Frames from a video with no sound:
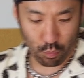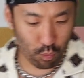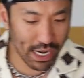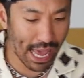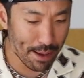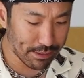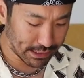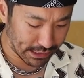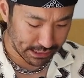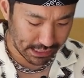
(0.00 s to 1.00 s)
What
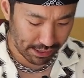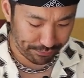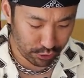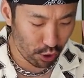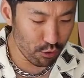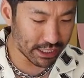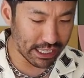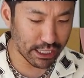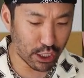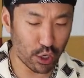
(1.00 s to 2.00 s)
happens is if you don't
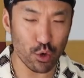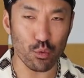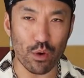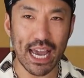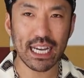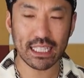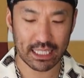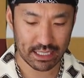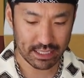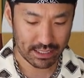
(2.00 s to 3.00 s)
get it
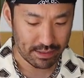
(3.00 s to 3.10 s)
correct,